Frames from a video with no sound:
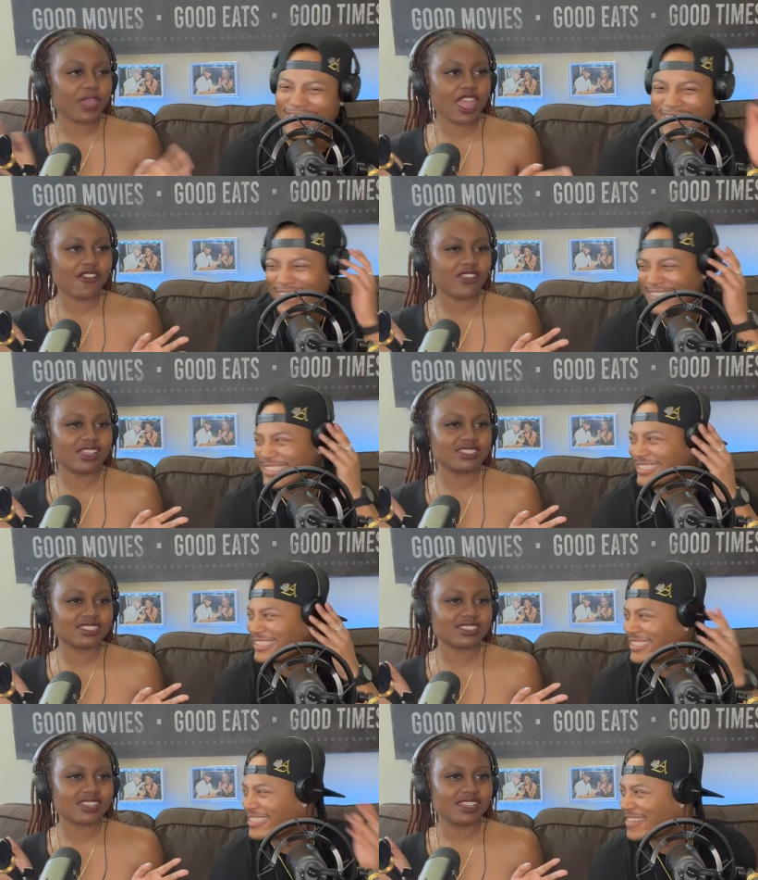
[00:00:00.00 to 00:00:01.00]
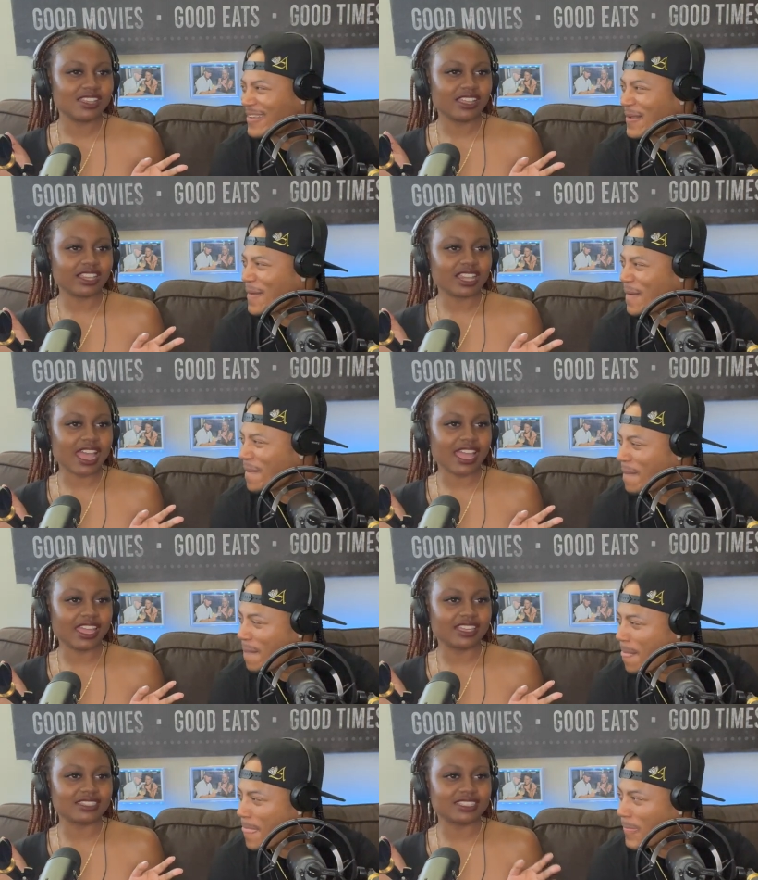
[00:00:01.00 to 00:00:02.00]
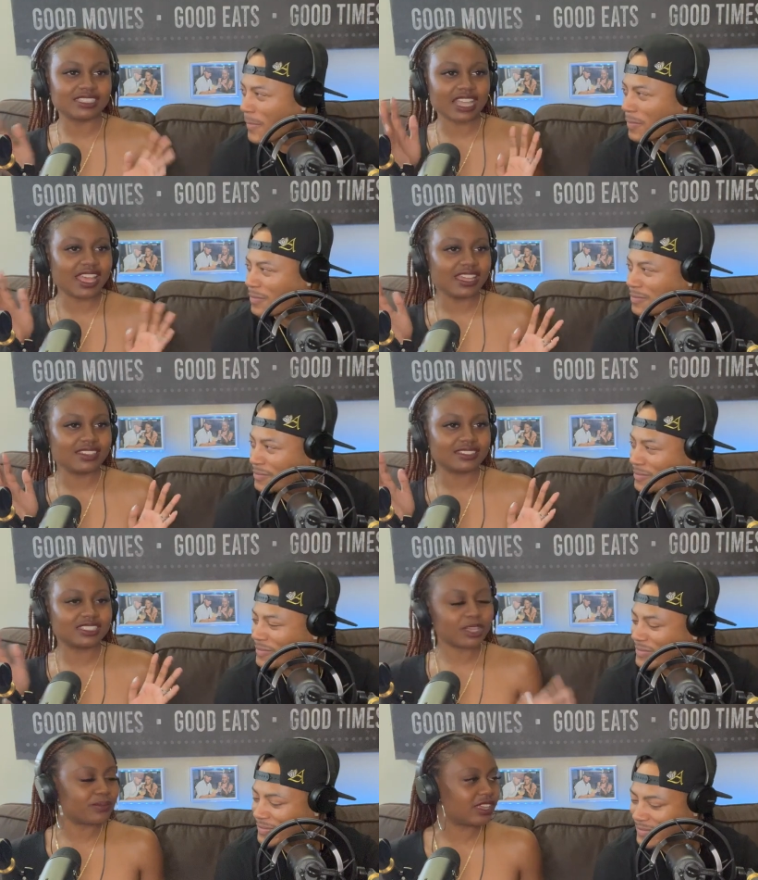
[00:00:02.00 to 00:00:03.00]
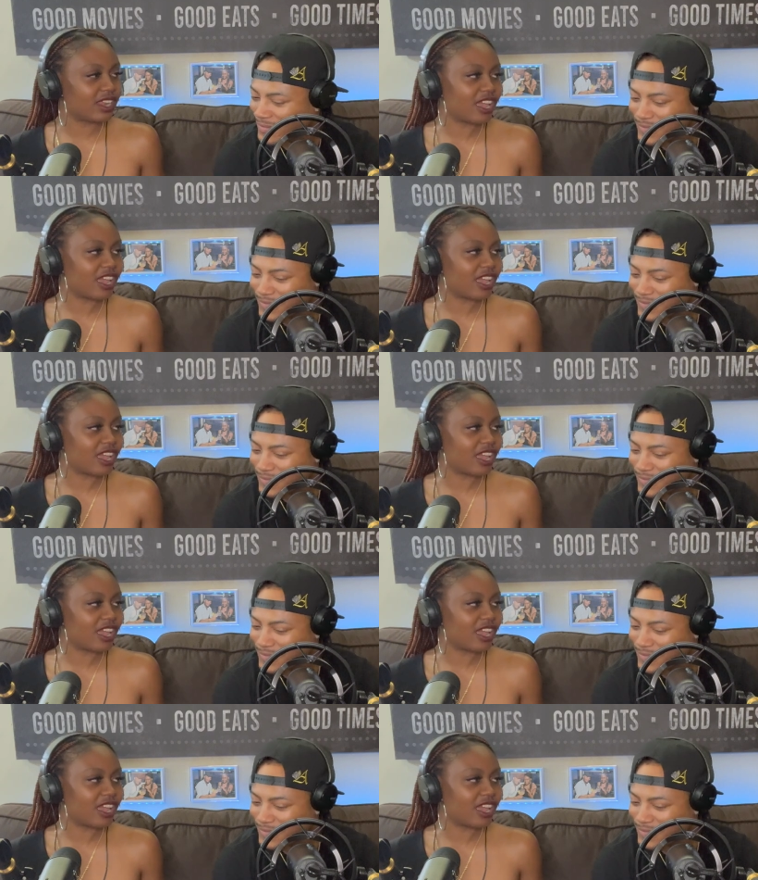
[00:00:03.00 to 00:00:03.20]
Speaker 1: parents like said something to